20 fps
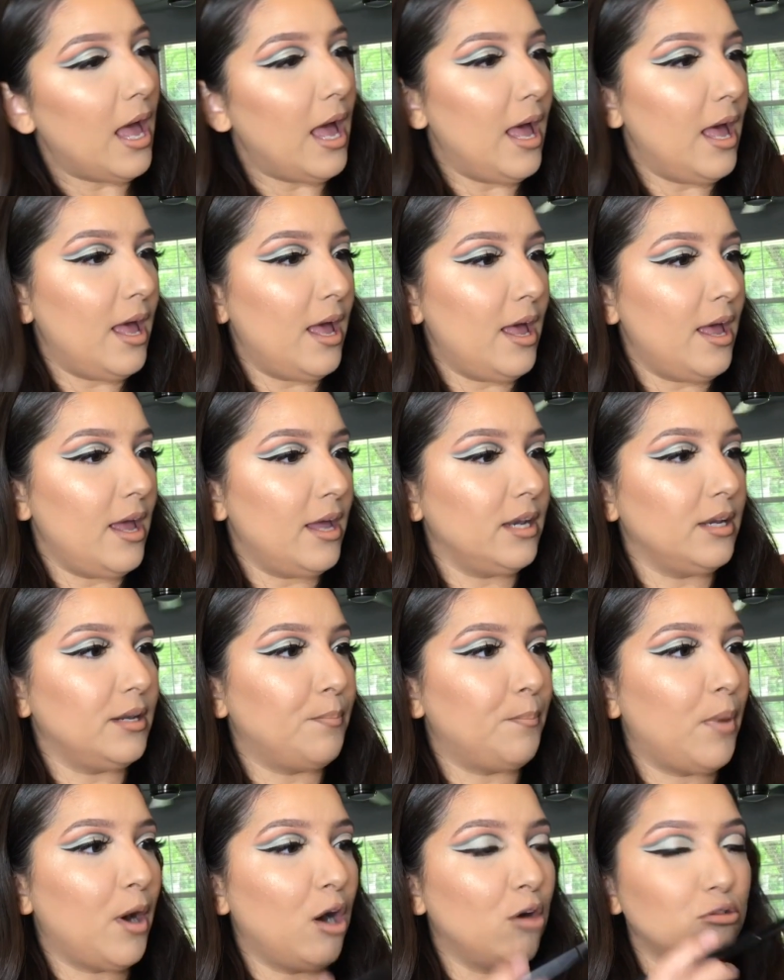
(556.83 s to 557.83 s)
and
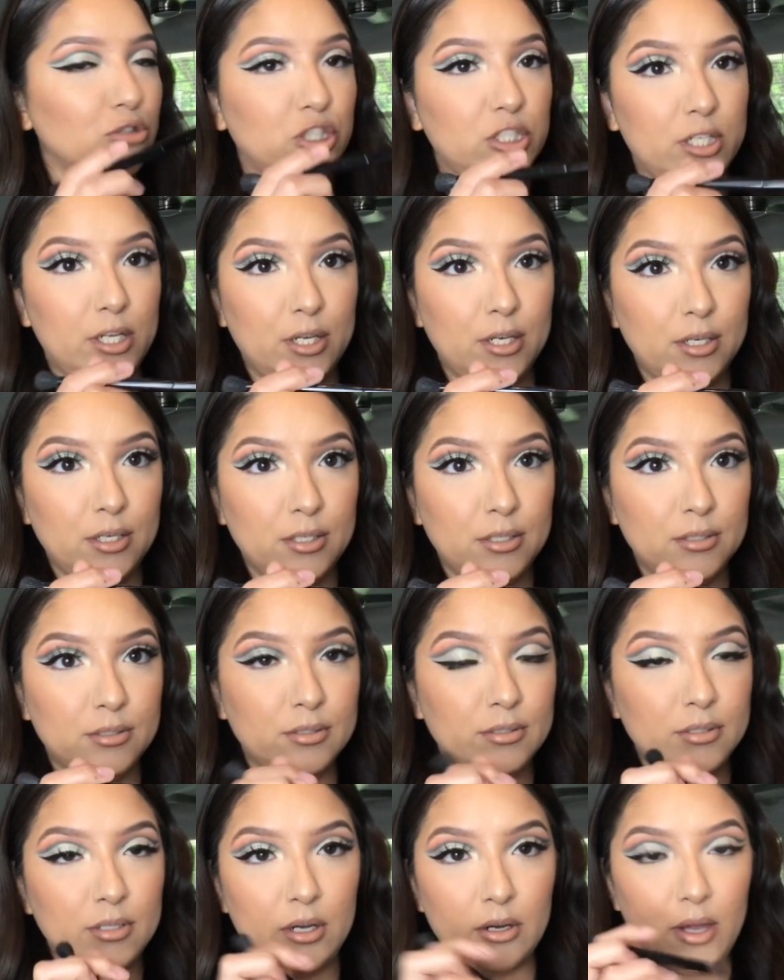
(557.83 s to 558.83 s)
Potion.
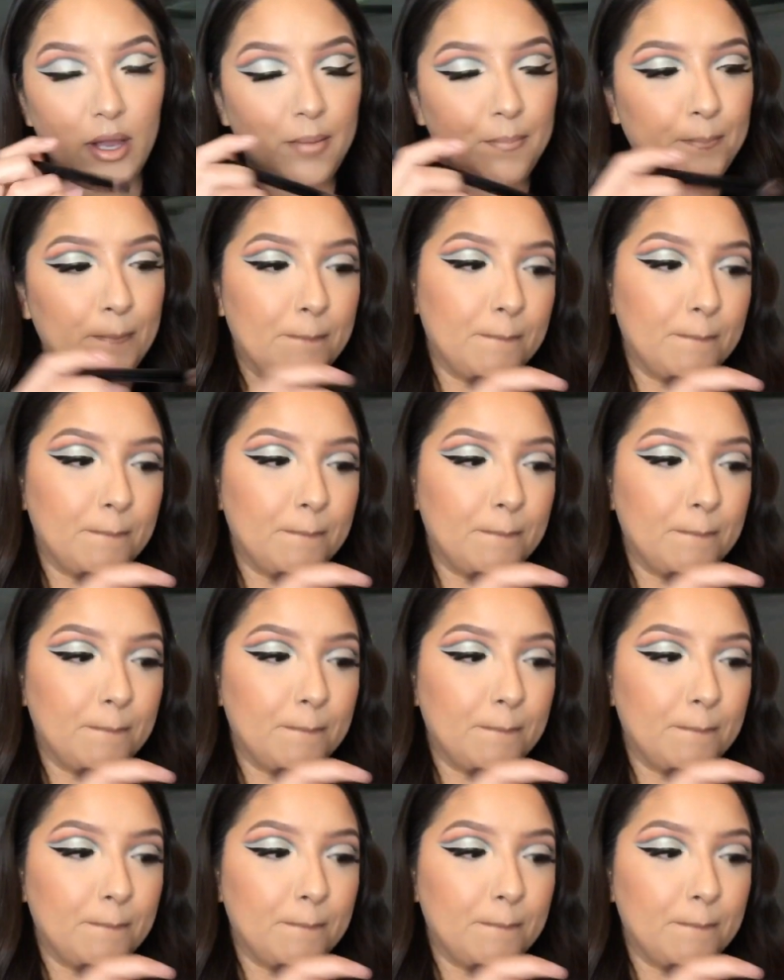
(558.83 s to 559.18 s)
Okay.